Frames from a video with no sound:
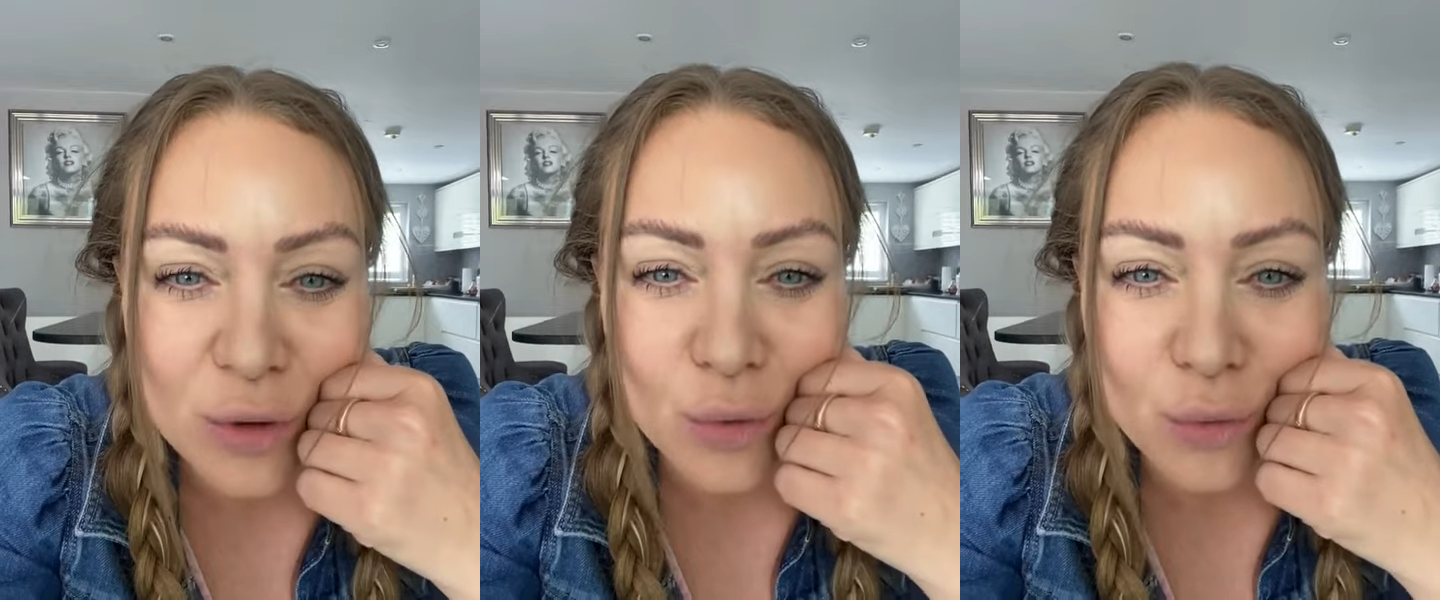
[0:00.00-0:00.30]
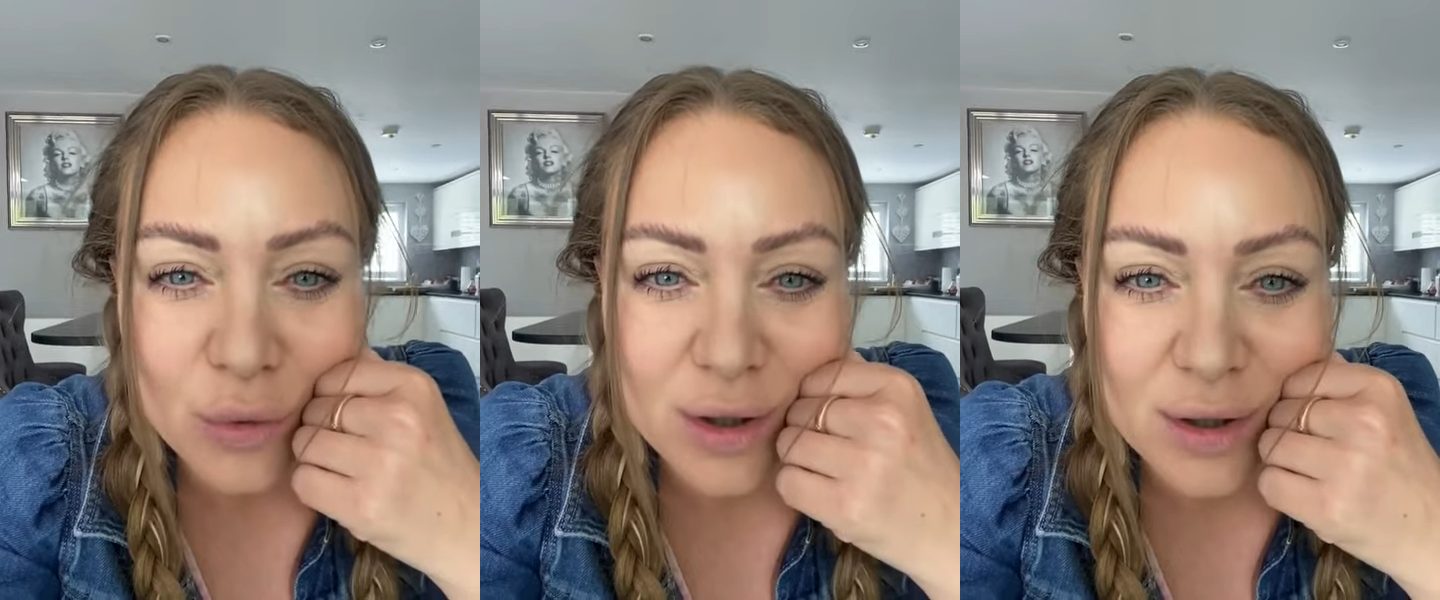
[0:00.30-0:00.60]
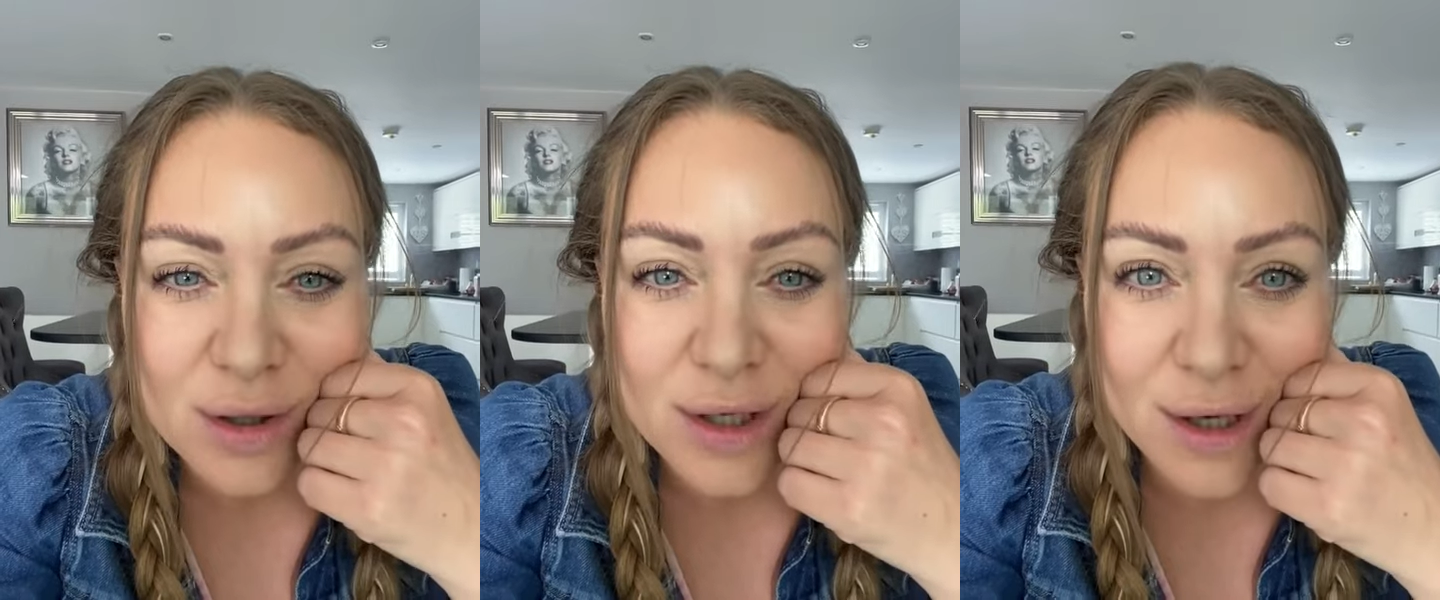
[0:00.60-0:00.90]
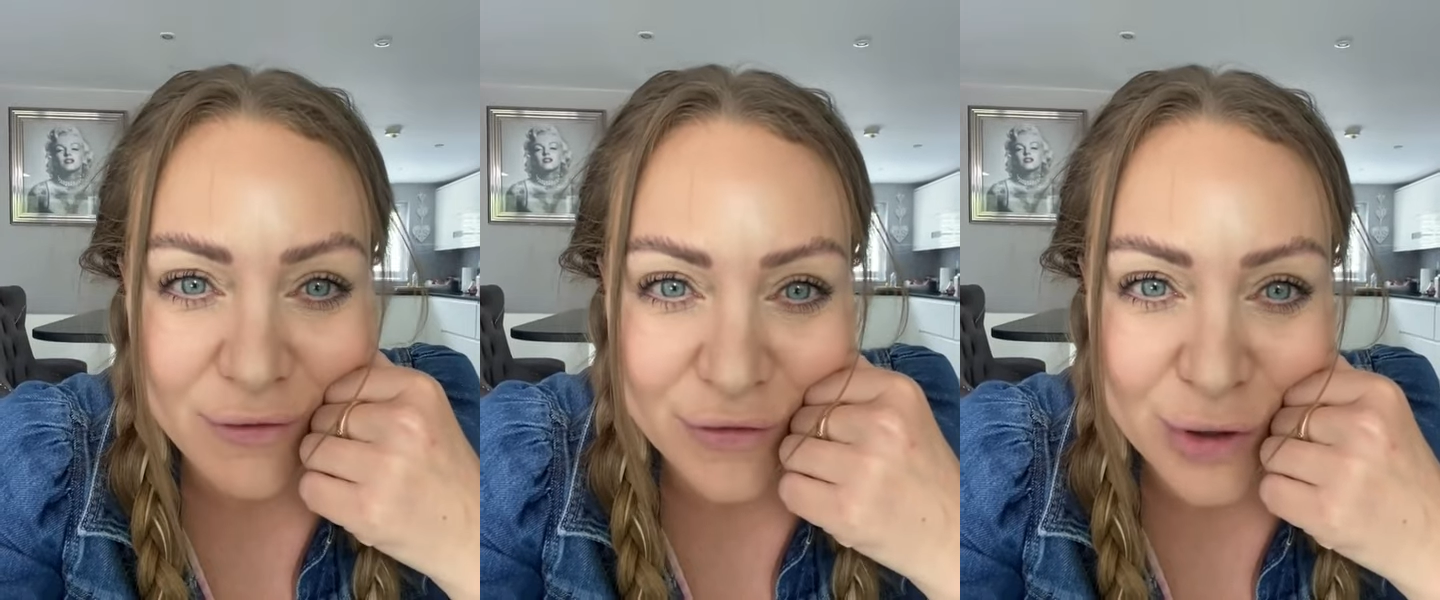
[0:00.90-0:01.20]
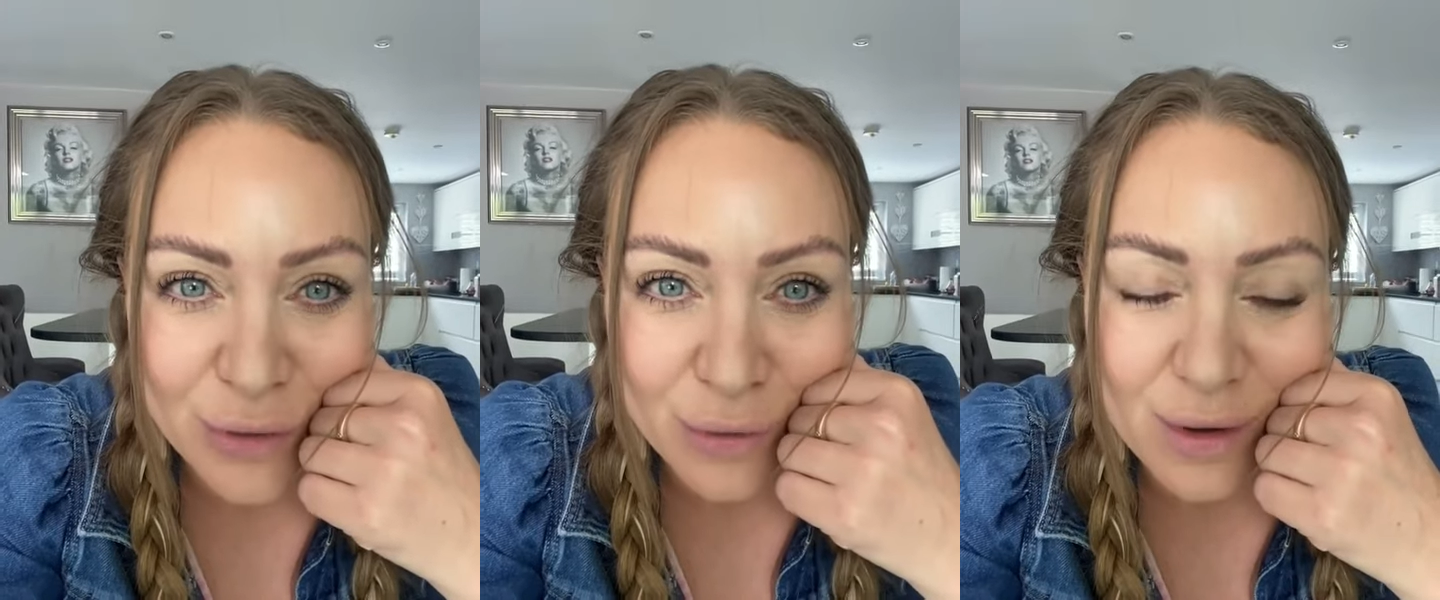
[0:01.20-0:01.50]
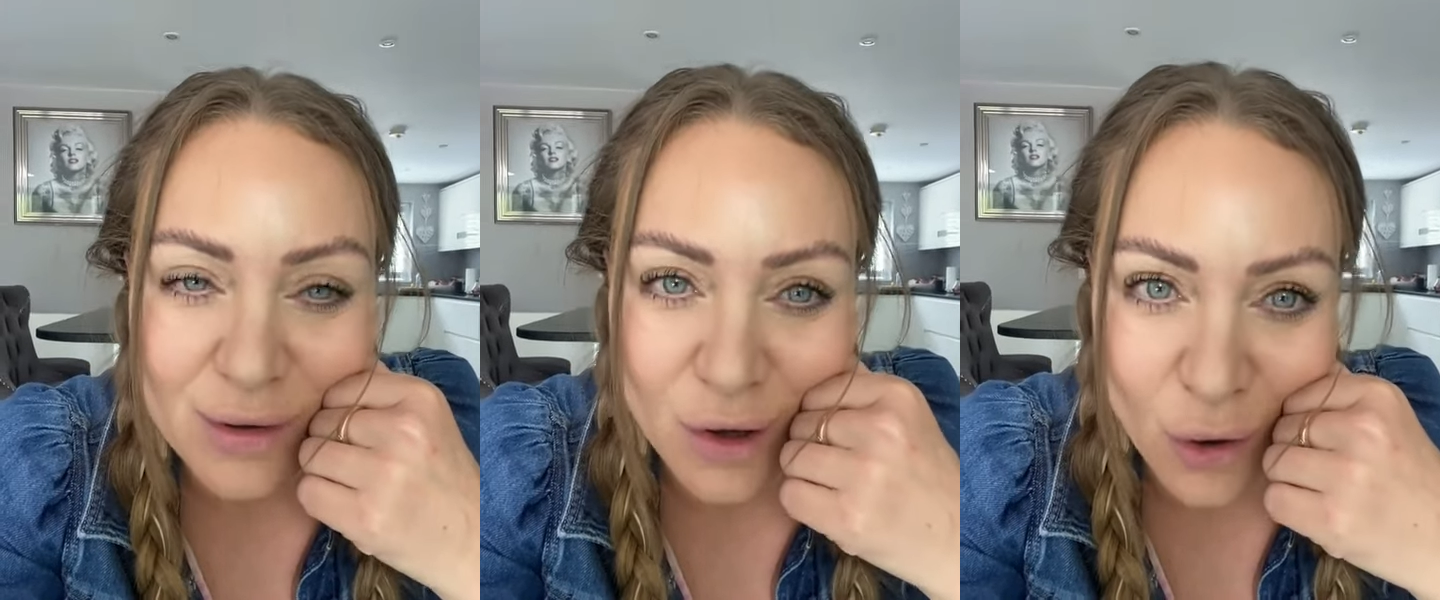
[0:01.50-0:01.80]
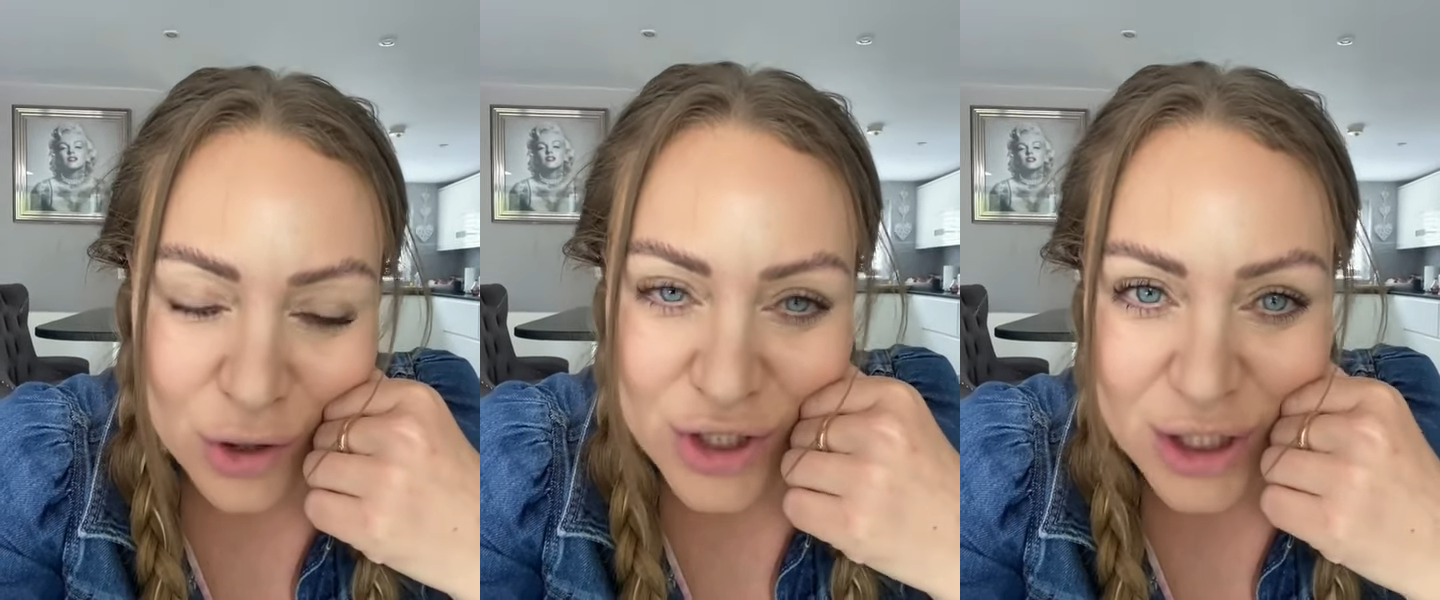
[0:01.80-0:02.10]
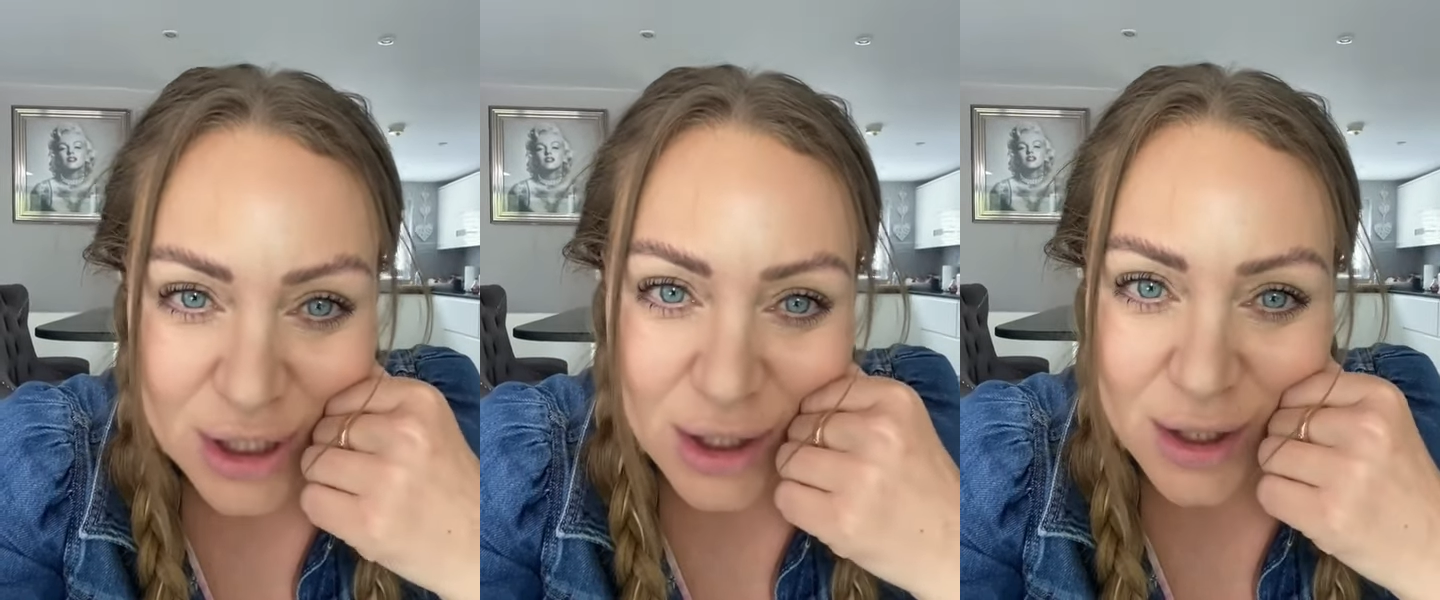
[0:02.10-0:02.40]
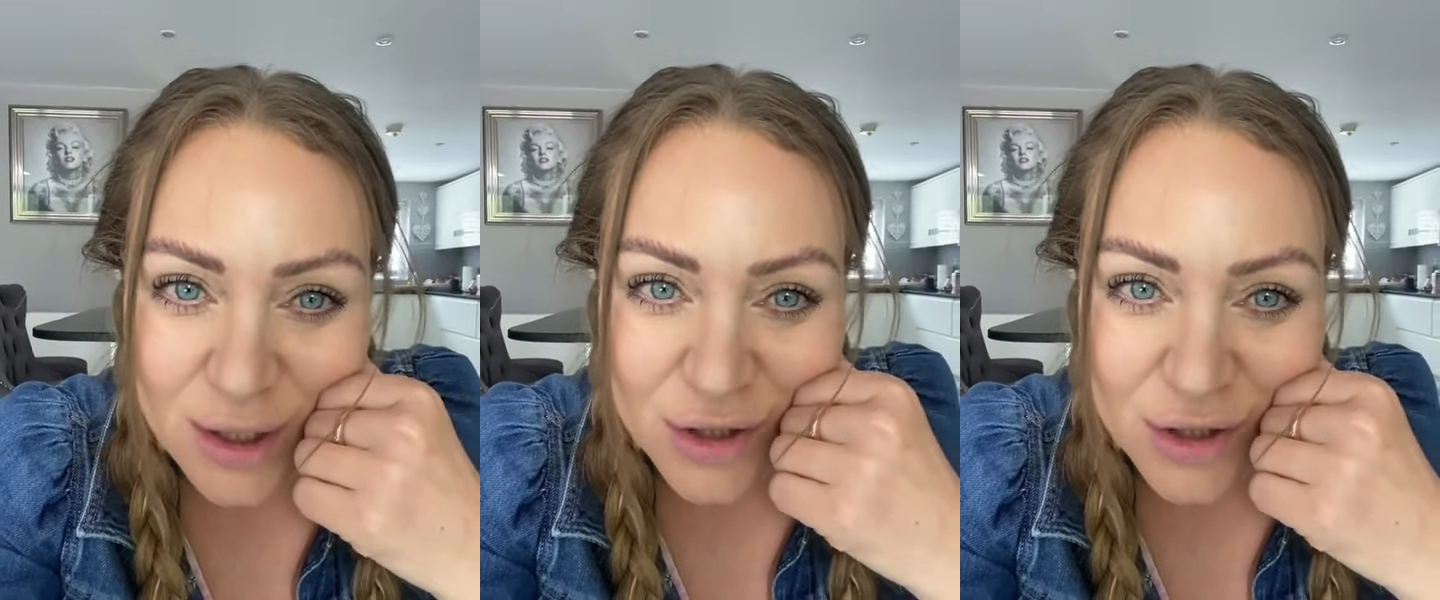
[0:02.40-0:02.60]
We all love you lots.